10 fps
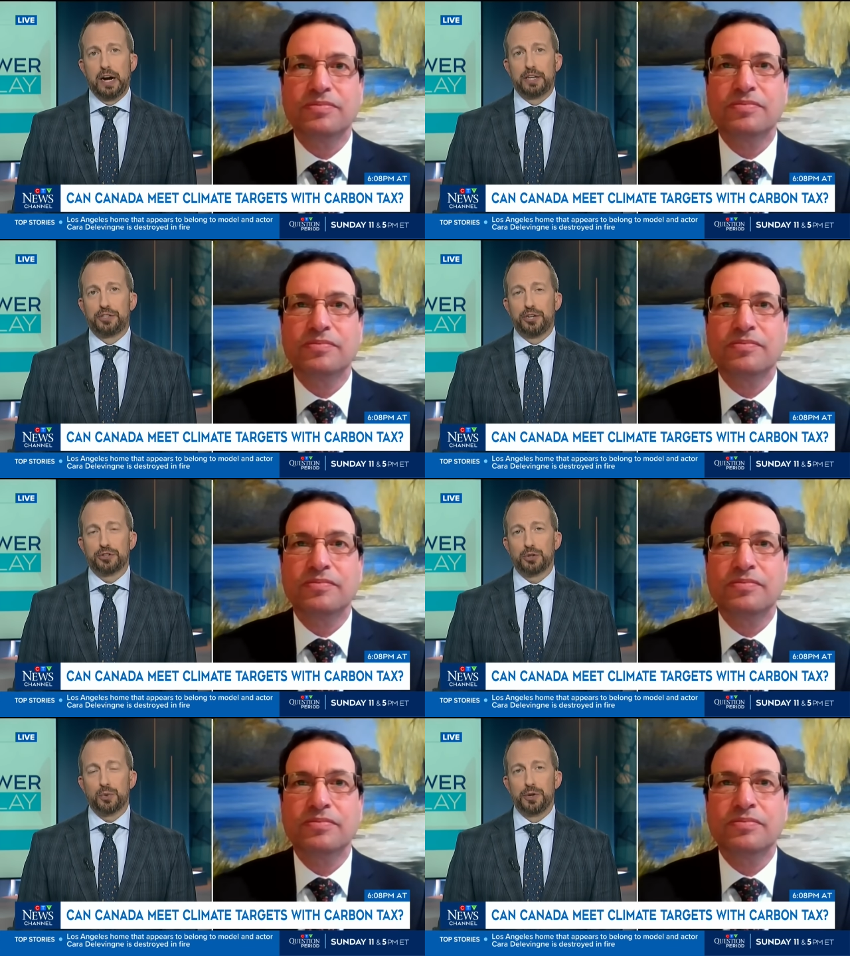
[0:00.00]
Speaker 1: uh, to
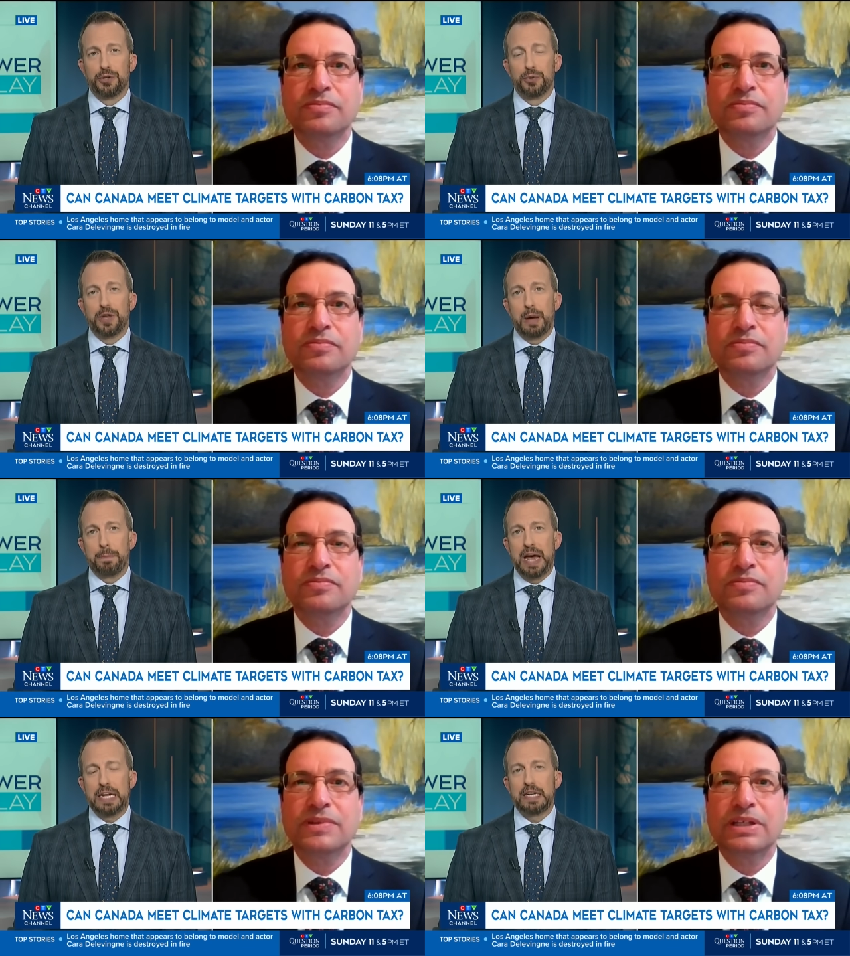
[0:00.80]
sort of renew
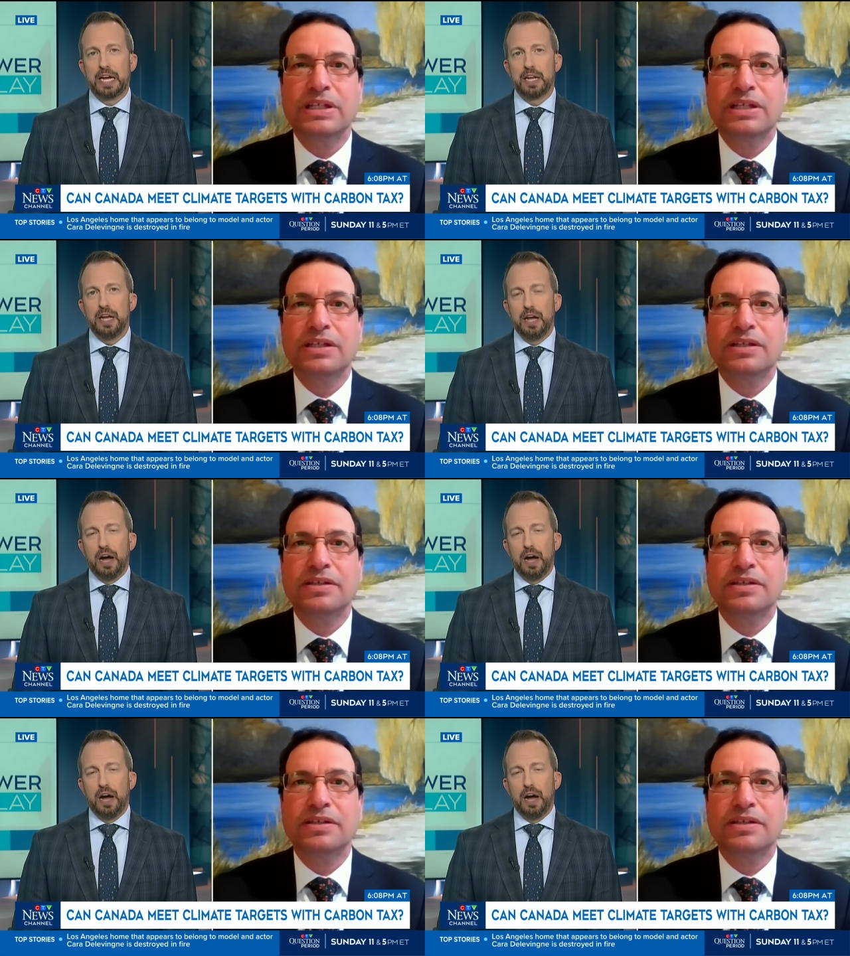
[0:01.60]
that mandate.